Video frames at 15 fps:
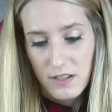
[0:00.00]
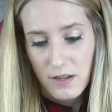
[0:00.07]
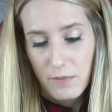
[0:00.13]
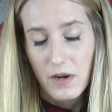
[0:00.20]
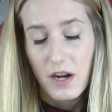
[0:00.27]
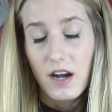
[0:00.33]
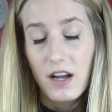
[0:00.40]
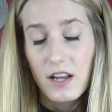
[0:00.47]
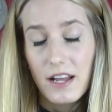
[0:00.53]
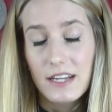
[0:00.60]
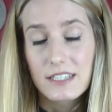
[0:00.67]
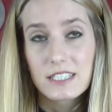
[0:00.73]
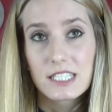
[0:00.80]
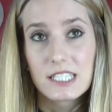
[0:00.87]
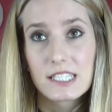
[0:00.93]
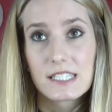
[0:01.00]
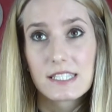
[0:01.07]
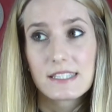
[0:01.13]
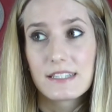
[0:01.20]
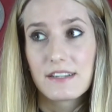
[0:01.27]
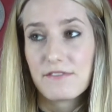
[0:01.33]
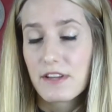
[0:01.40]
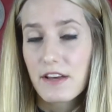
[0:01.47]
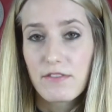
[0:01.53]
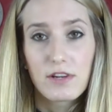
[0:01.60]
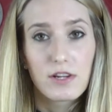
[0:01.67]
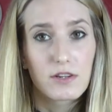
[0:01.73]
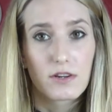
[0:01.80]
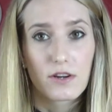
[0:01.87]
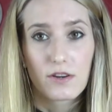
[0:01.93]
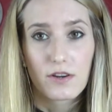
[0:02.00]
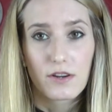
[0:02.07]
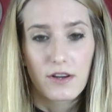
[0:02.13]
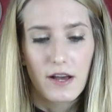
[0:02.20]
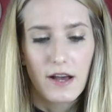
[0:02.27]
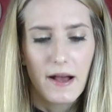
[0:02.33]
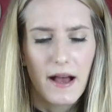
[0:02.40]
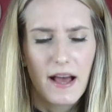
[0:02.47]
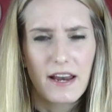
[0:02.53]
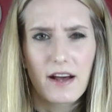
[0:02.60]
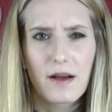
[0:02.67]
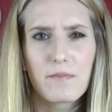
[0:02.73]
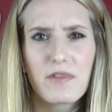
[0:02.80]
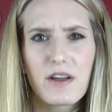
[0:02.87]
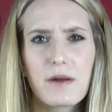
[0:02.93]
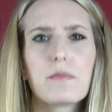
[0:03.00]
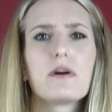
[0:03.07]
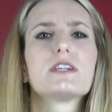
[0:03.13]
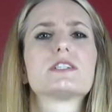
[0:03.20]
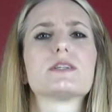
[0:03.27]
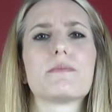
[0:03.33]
Like, my eyelashes have never looked longer, and I'm very much